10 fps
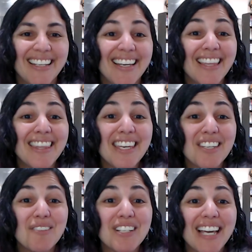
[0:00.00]
Thank
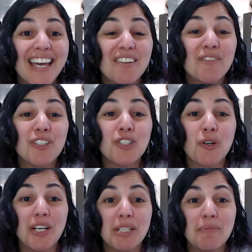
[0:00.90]
you again for
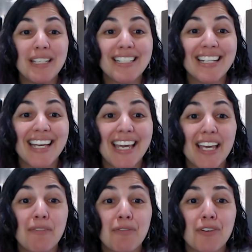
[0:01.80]
joining me
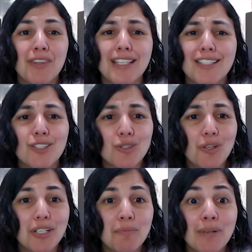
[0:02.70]
today for this
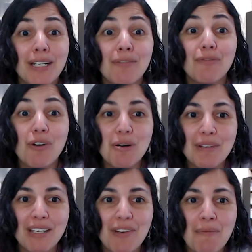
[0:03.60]
short but
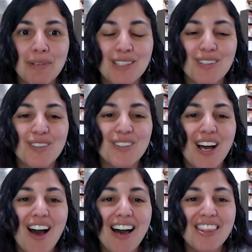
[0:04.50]
informative episode
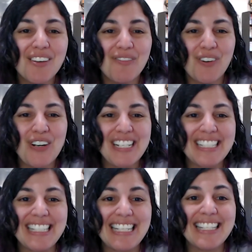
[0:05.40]
on the 4
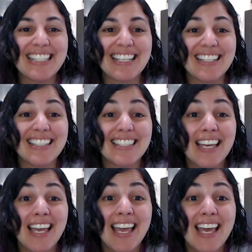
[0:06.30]
seasons.
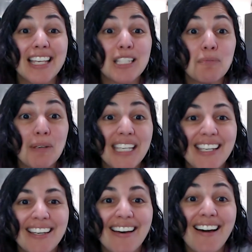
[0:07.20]

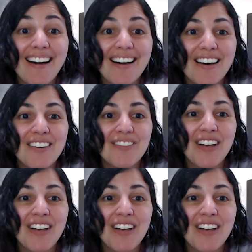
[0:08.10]
Speaking of,